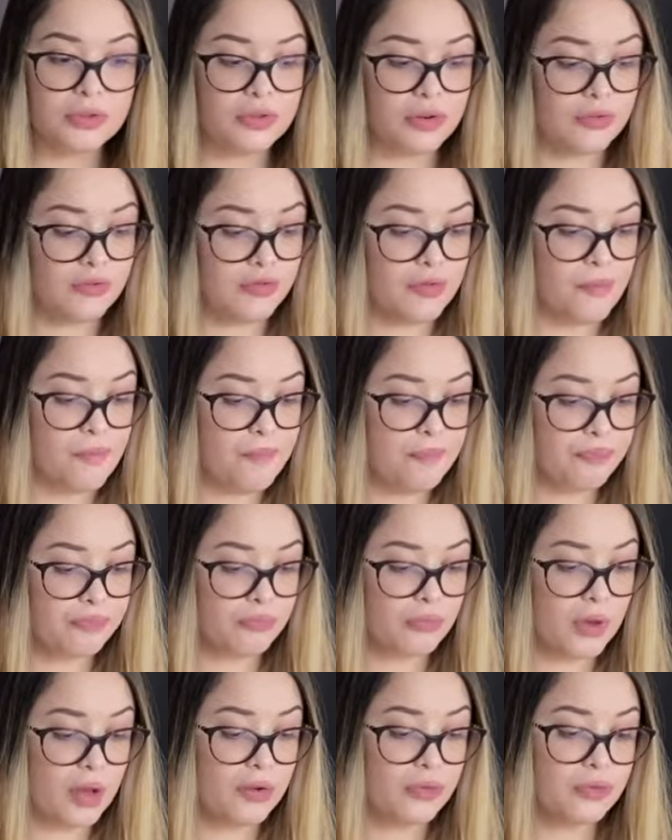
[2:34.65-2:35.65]
of
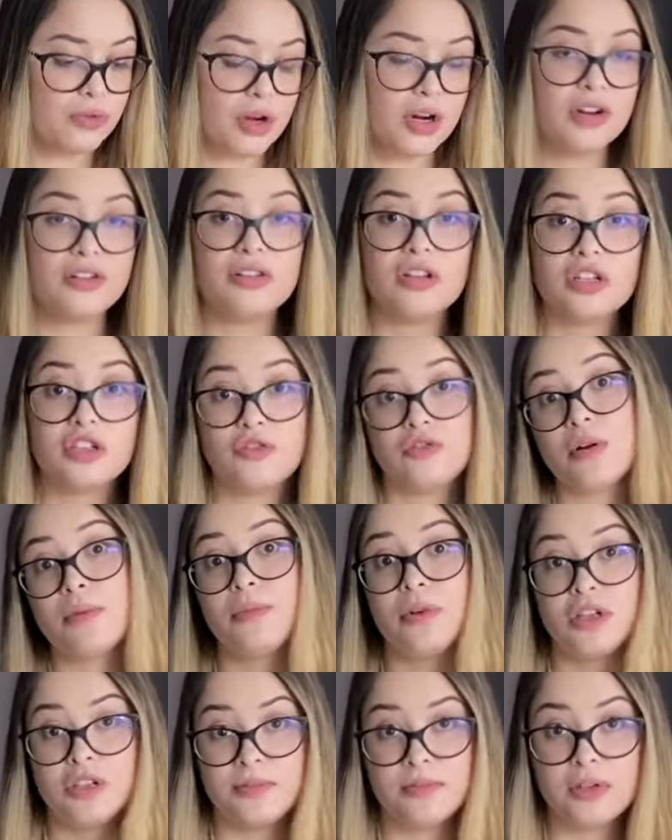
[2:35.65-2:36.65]
tartness from
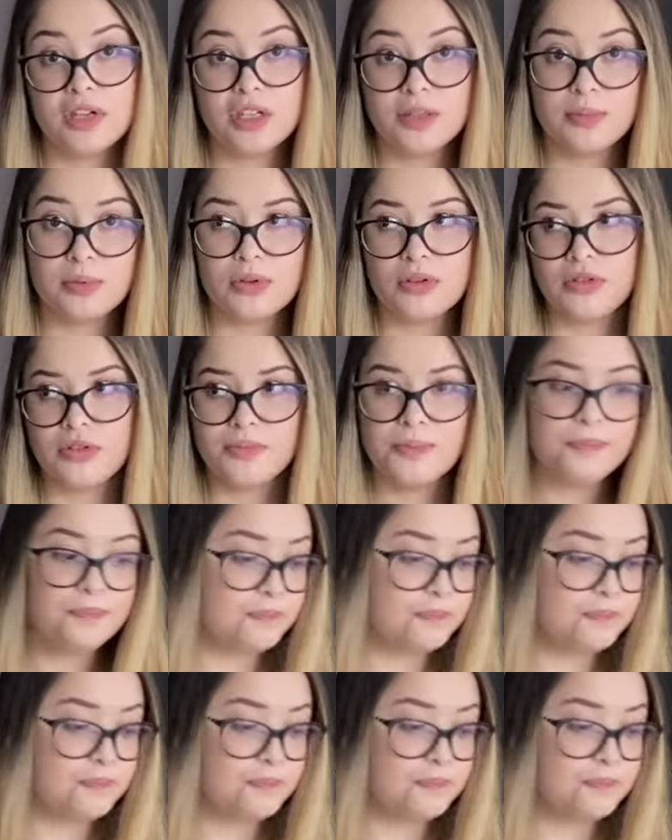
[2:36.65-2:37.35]
raspberries because